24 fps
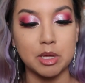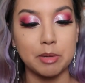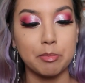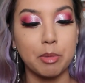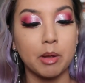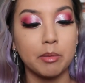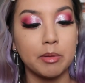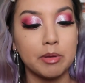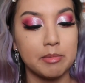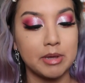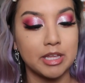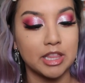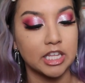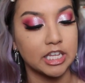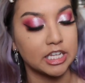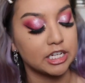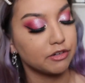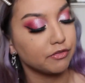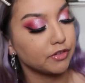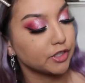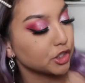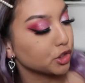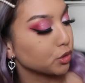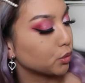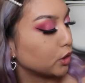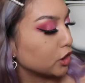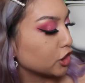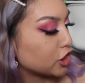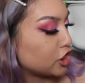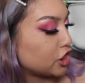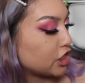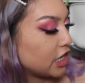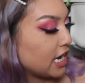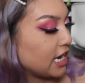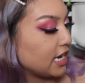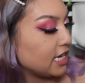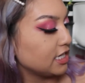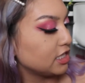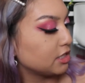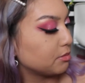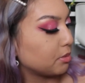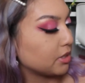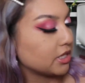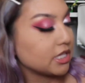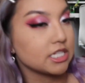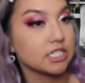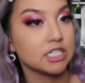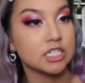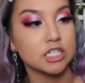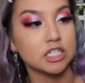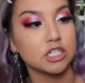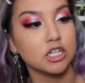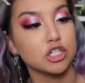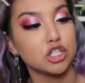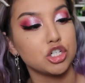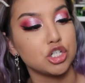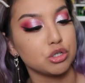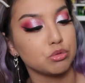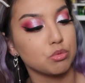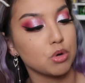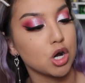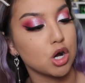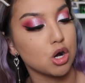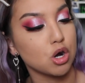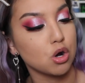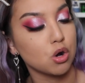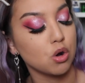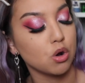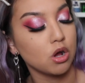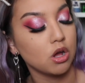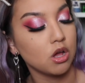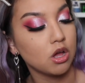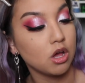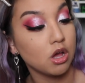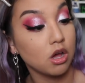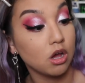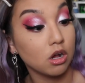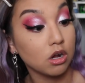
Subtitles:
They probably make the individual shades, but this is a duo